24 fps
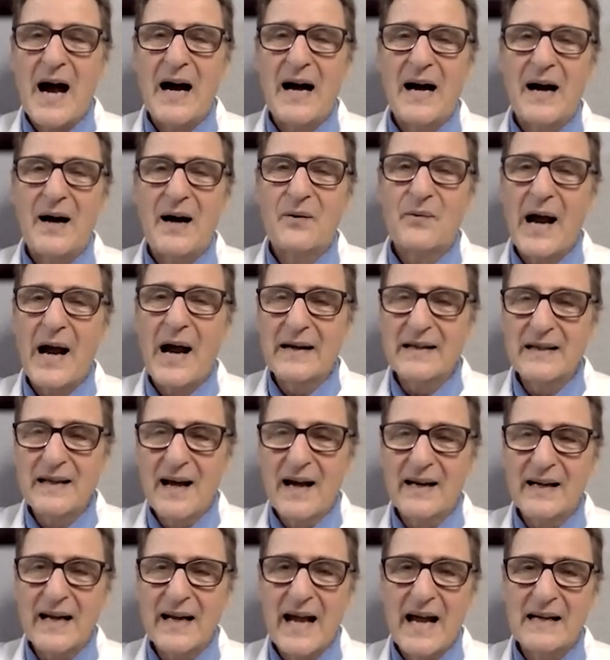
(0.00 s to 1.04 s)
Uh,
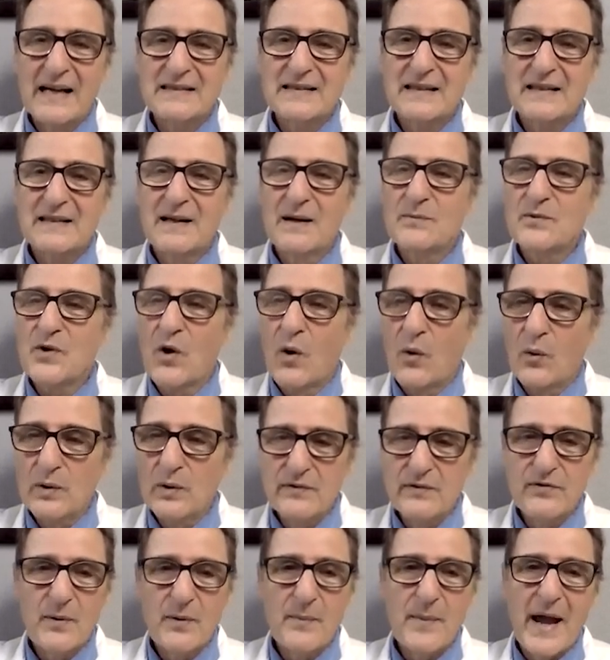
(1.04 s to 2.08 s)
arachidonic acid comes
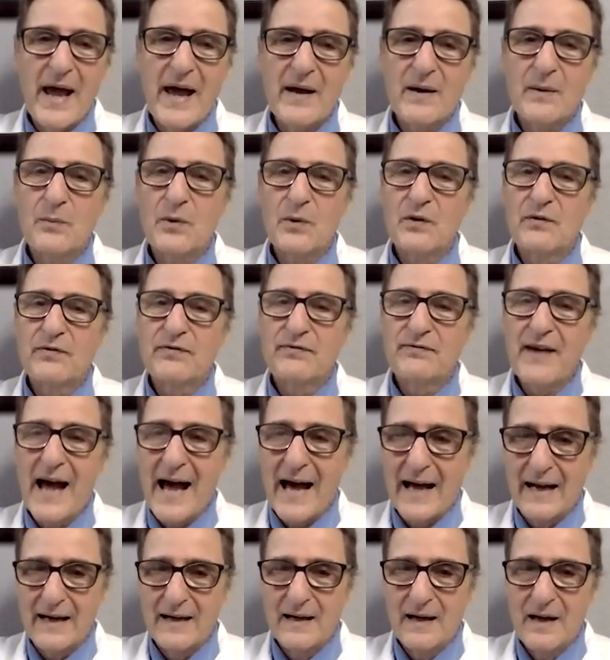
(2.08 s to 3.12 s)
only from animal
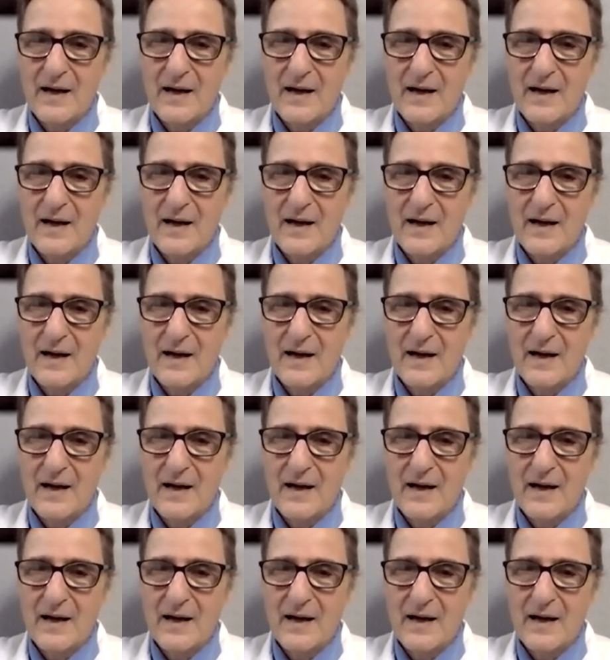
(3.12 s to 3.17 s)
fat.